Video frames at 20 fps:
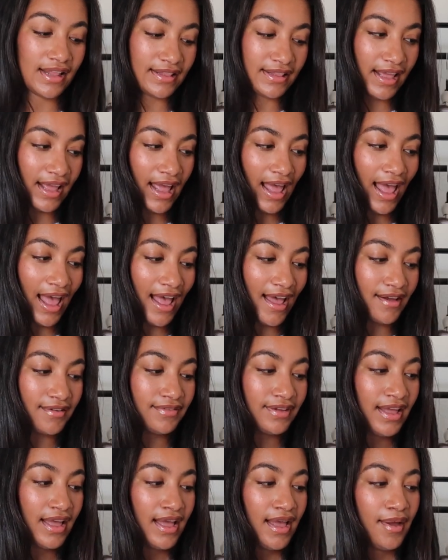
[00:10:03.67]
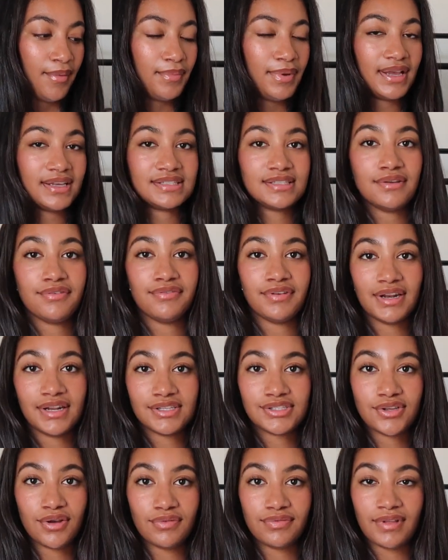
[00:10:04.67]
that they have because the fit
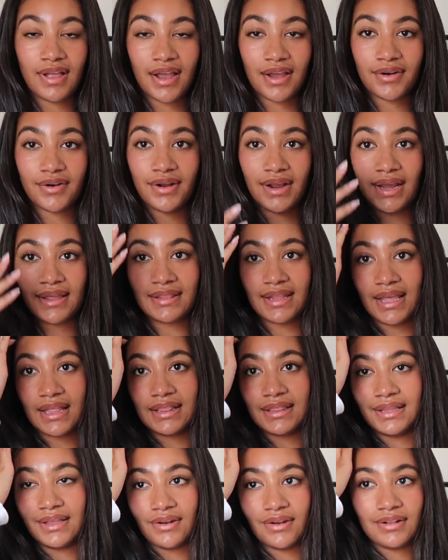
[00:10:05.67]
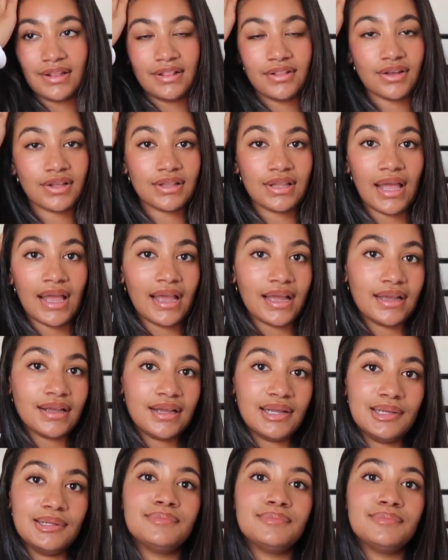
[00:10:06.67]
is so flattering and they literally look like,